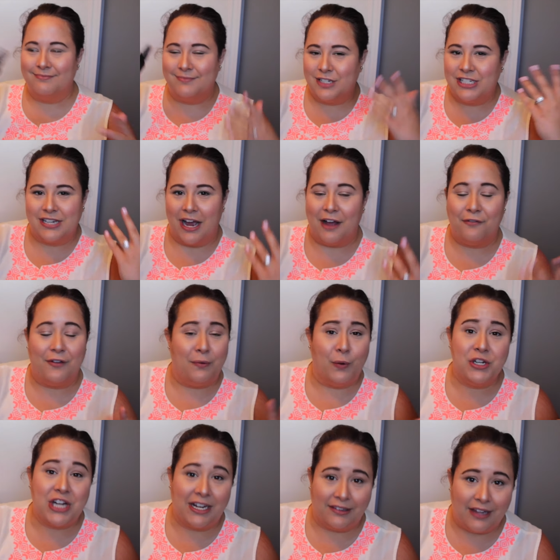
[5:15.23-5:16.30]
stuff,
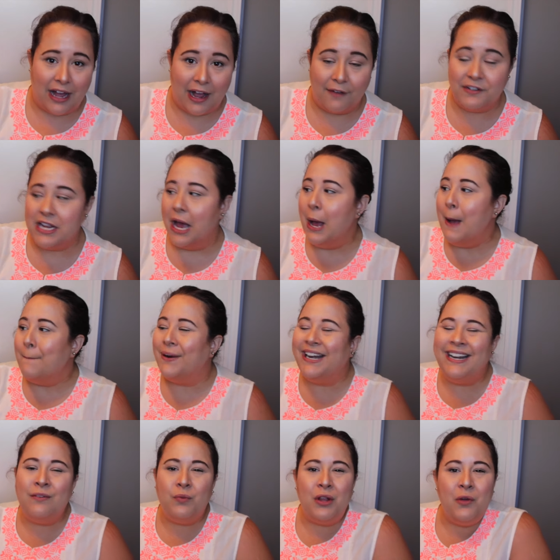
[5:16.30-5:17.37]
which I loved, but I
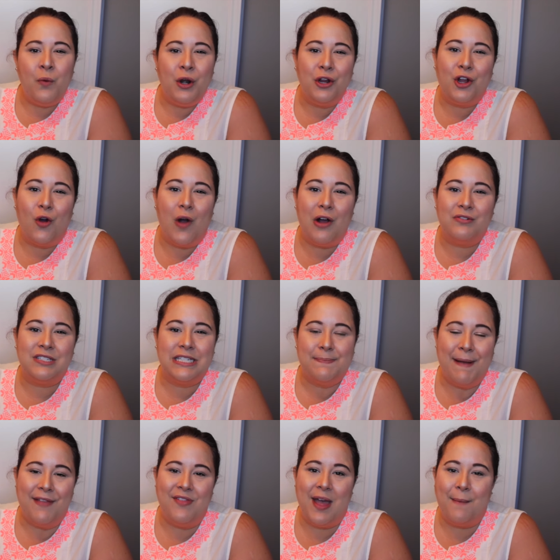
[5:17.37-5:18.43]
didn't really want to go out and
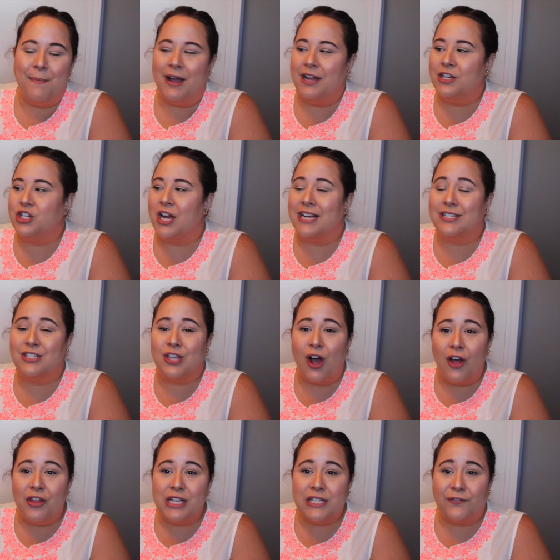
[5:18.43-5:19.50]
spend that much. I
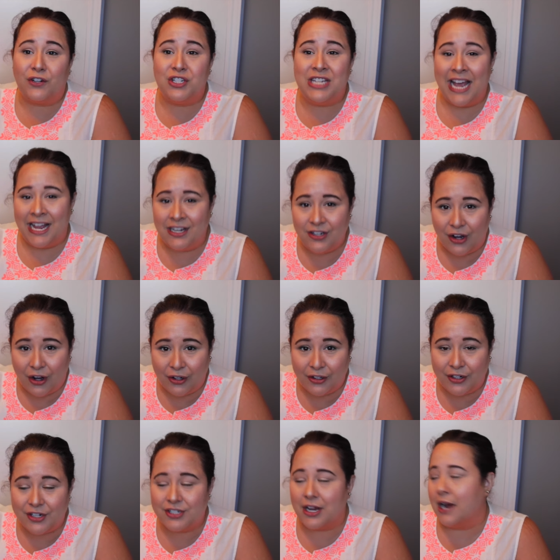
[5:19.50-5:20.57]
saw this for $10.
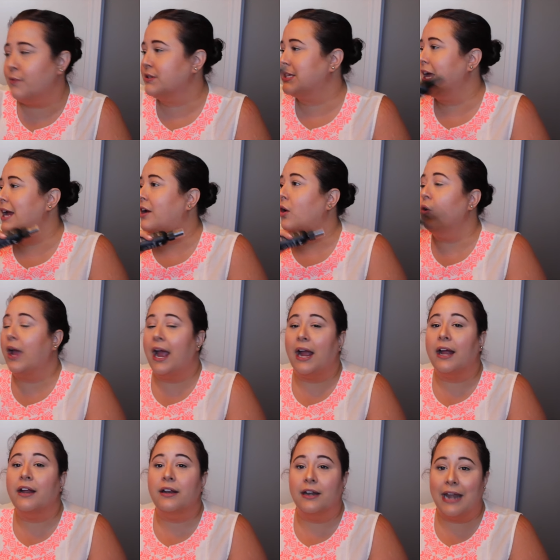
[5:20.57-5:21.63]
I was like,
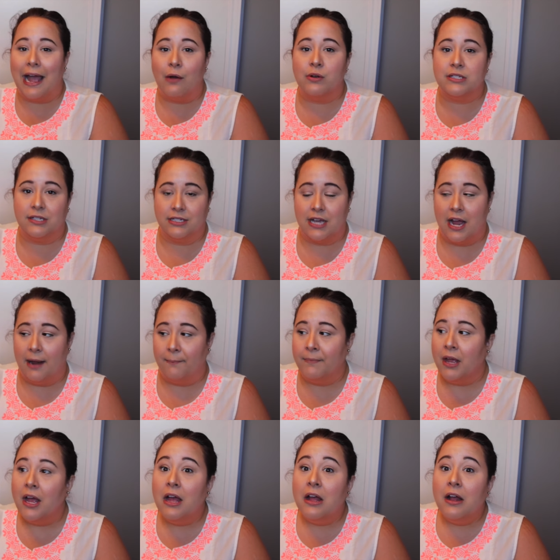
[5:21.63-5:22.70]
okay, now is the time.
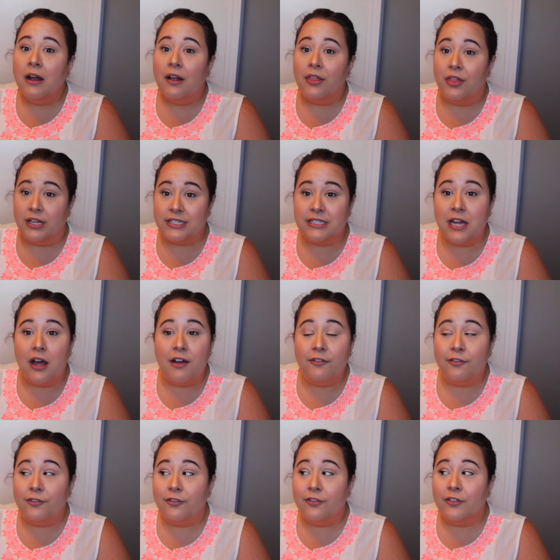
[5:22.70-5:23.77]
This
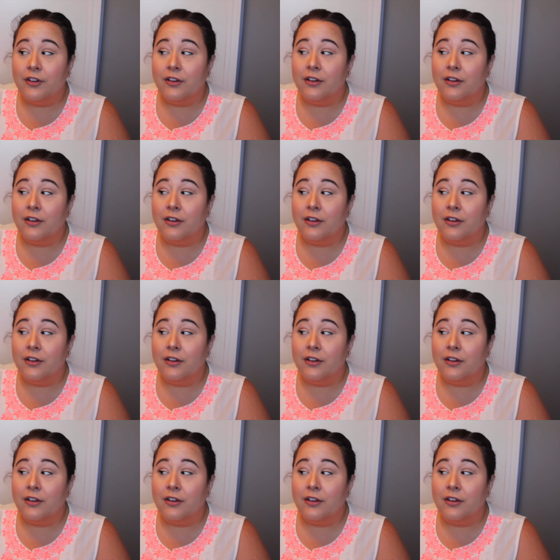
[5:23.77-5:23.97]
stuff